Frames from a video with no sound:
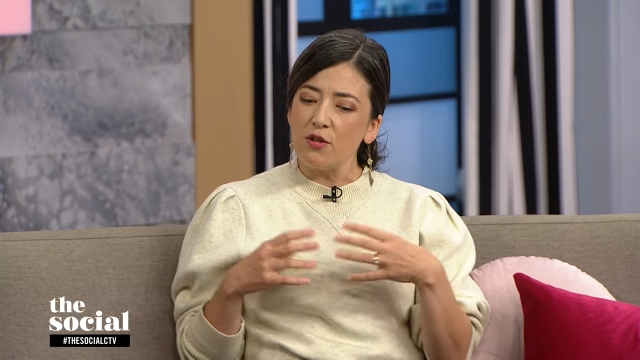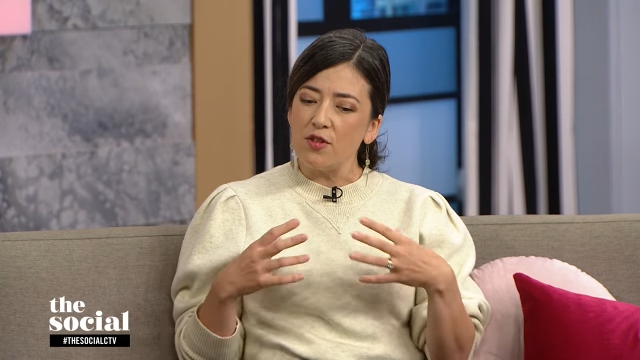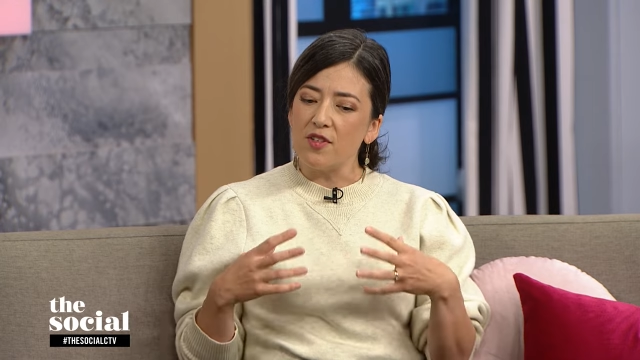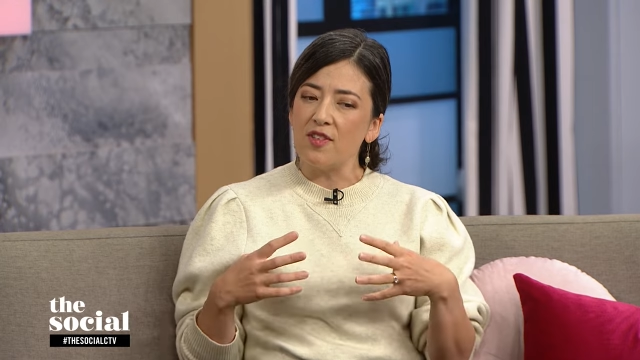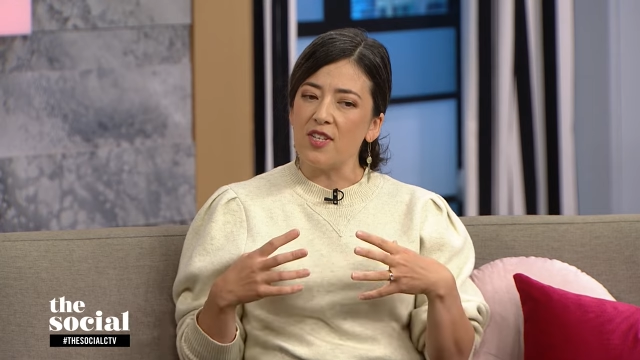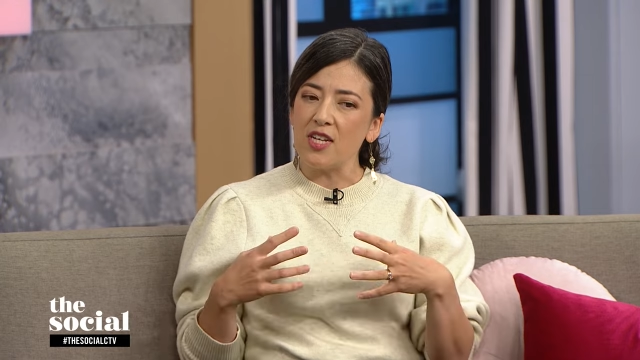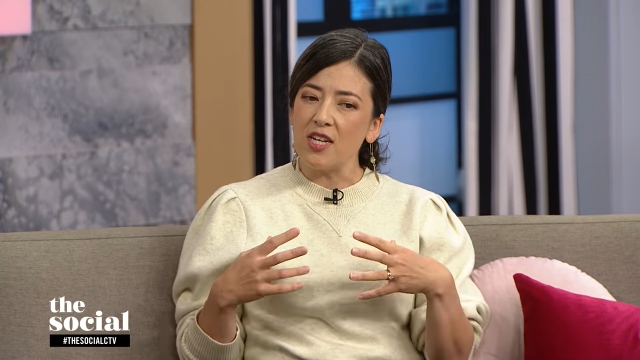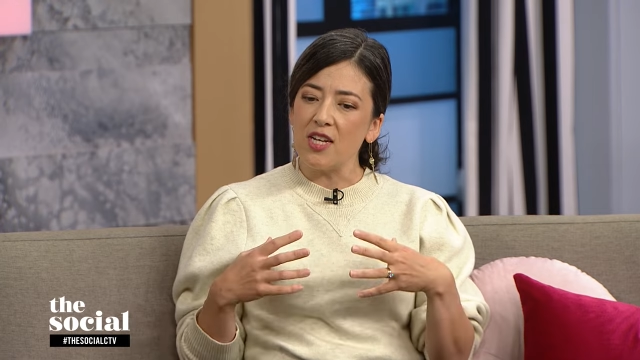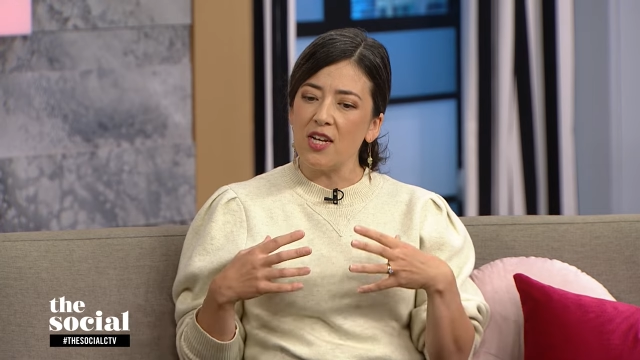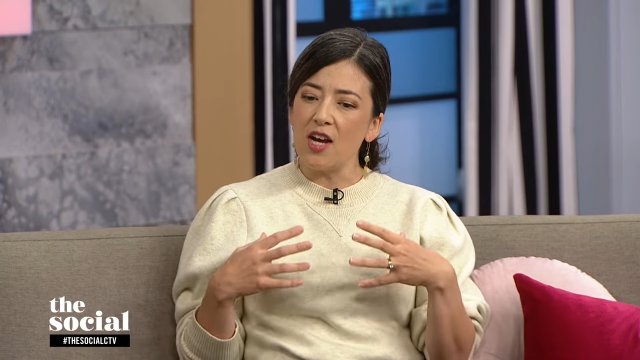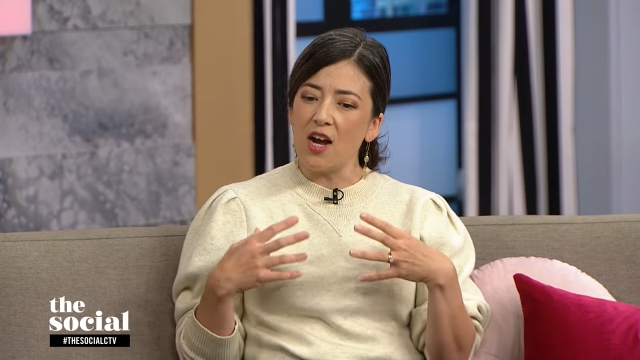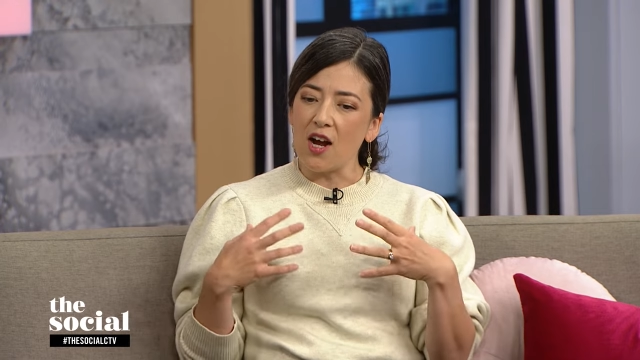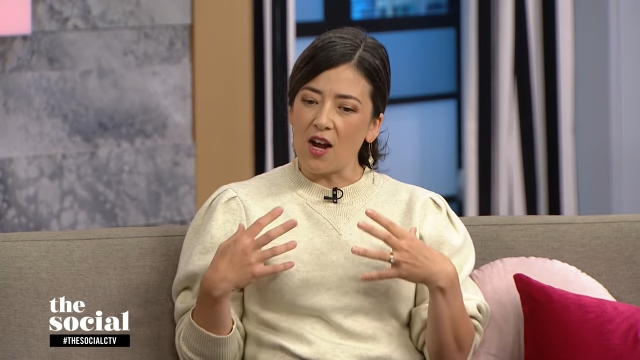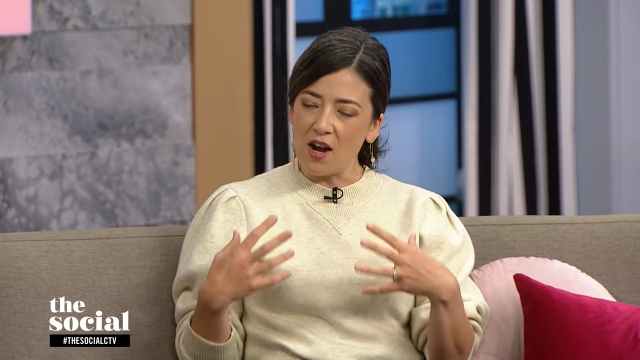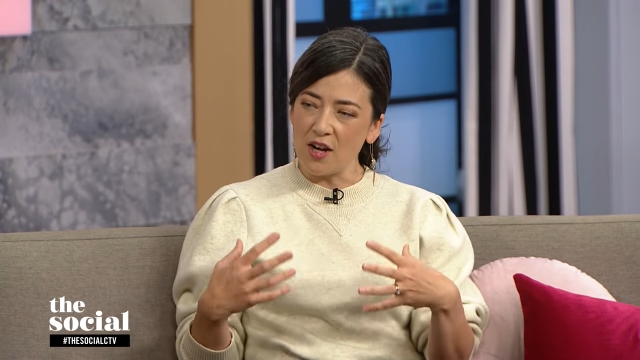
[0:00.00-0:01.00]
you see
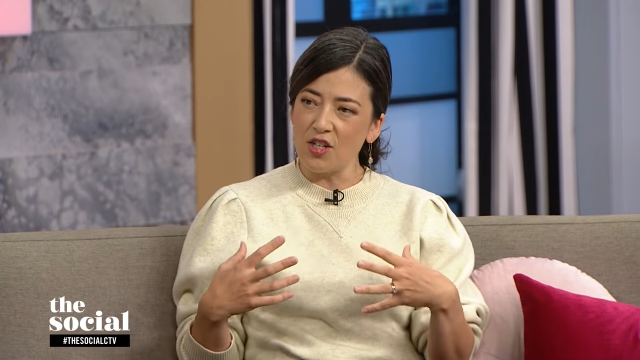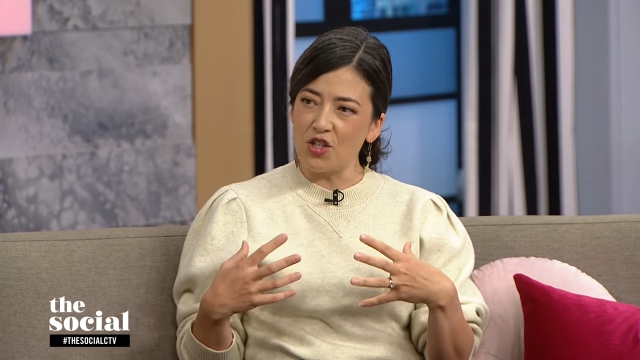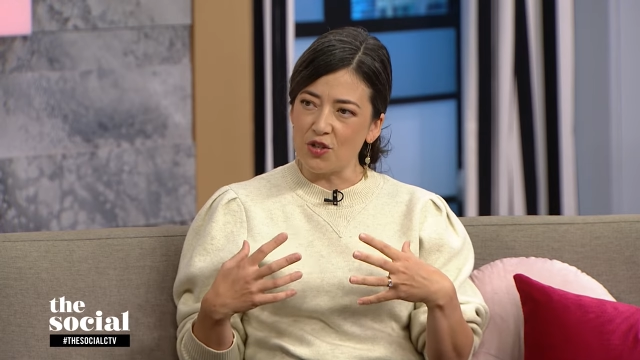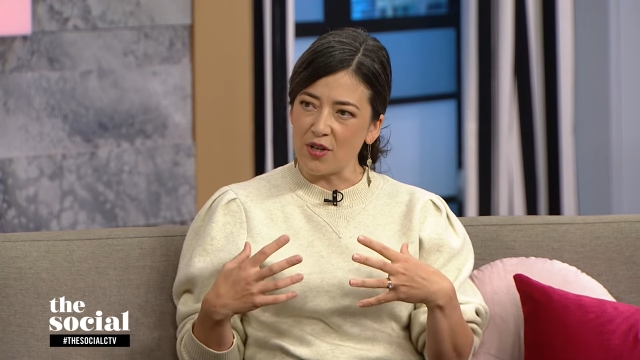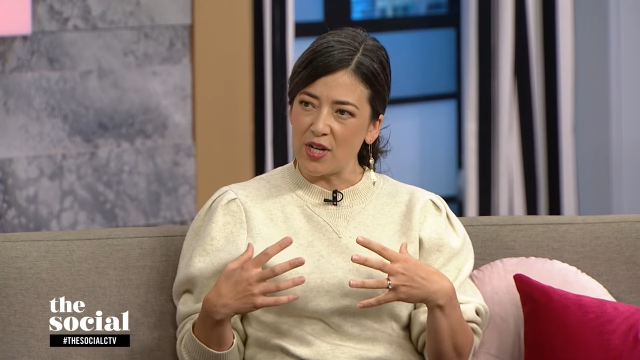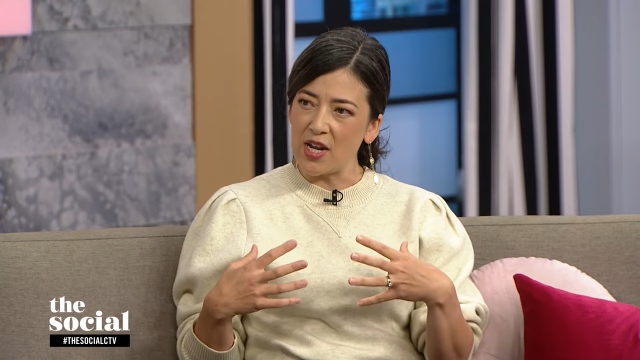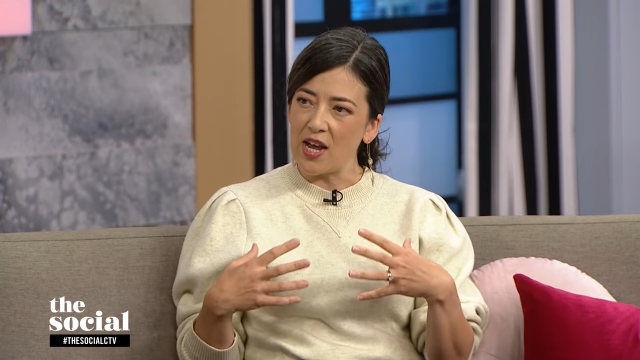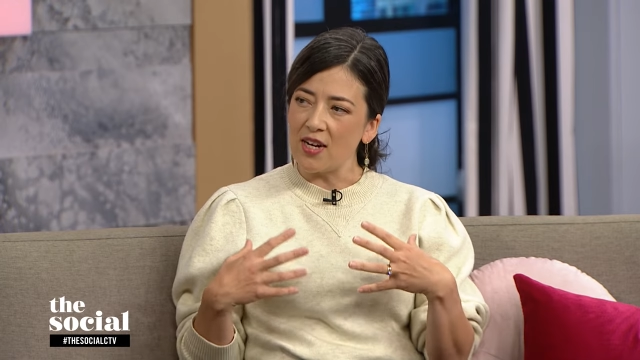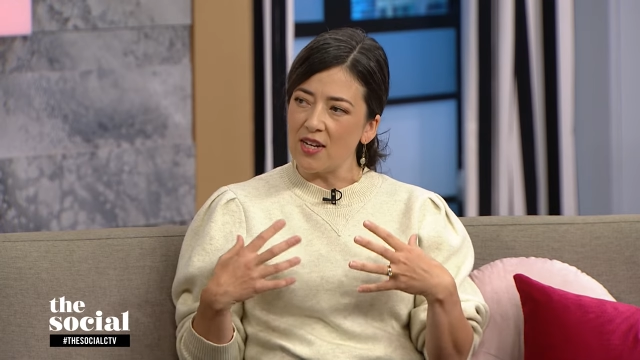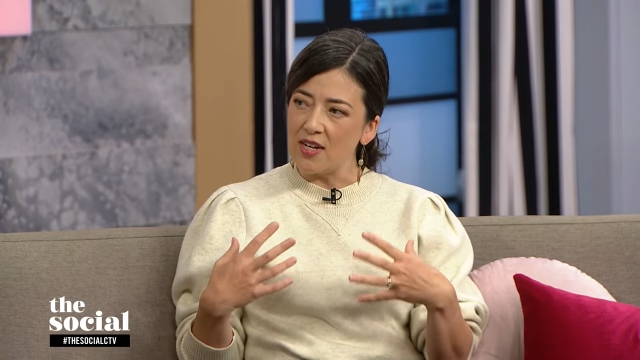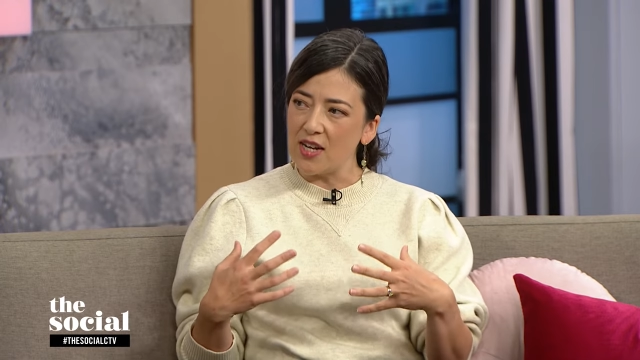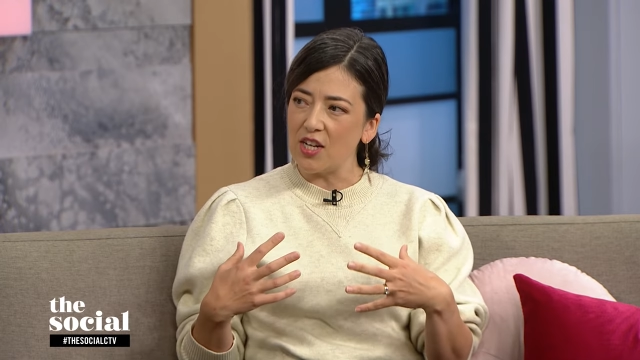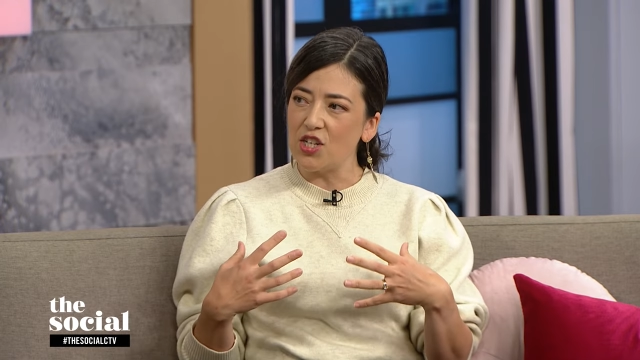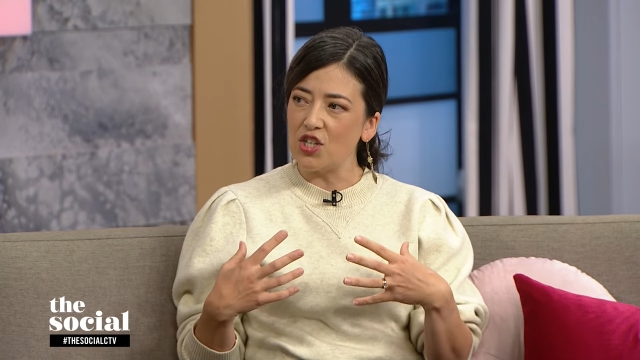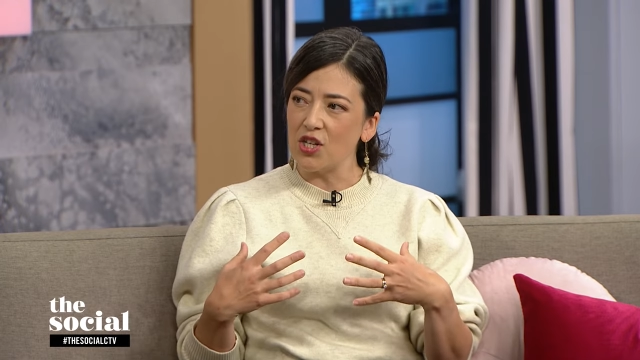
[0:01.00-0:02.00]
a country and a
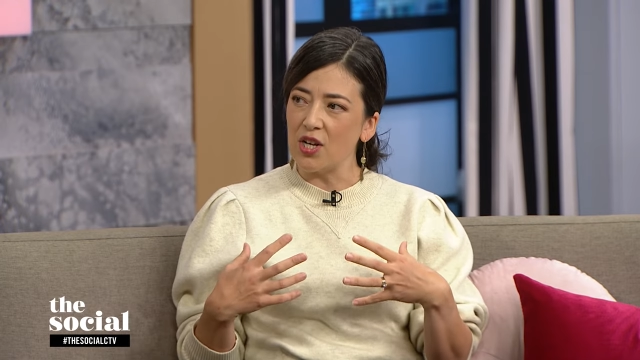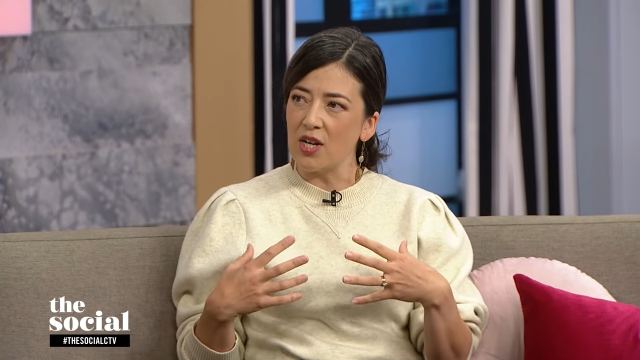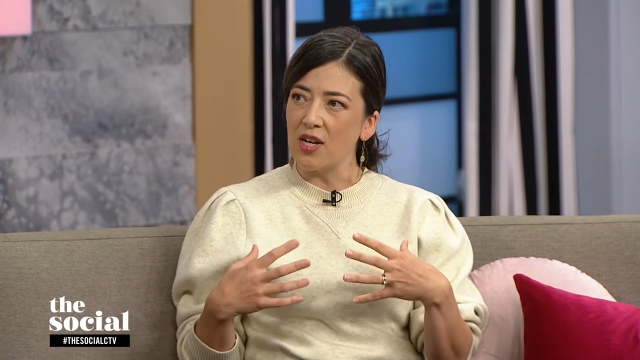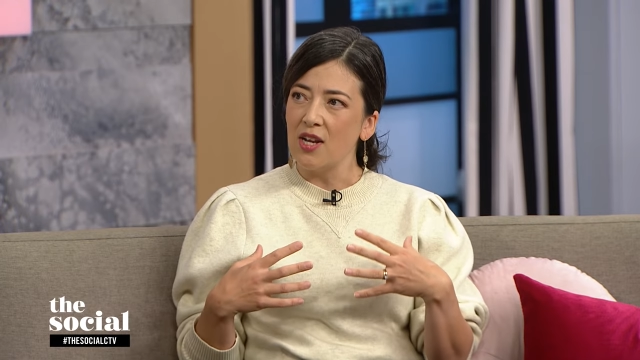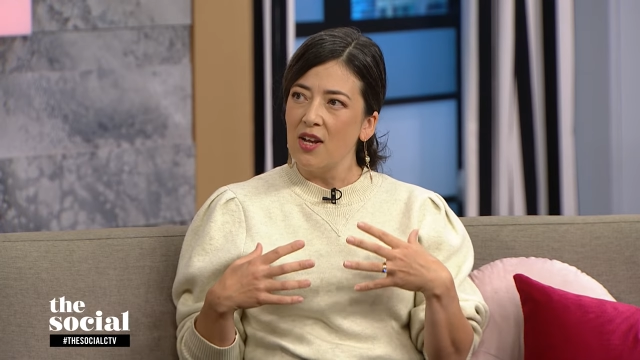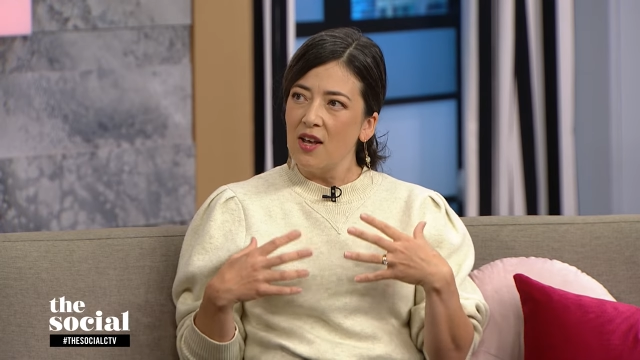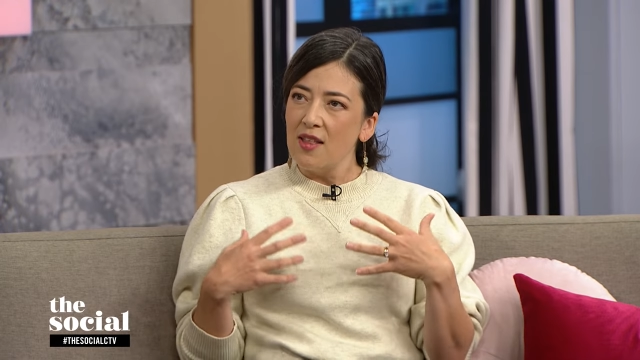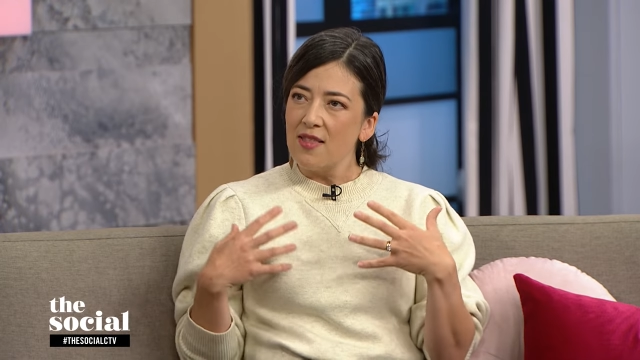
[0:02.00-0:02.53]
nation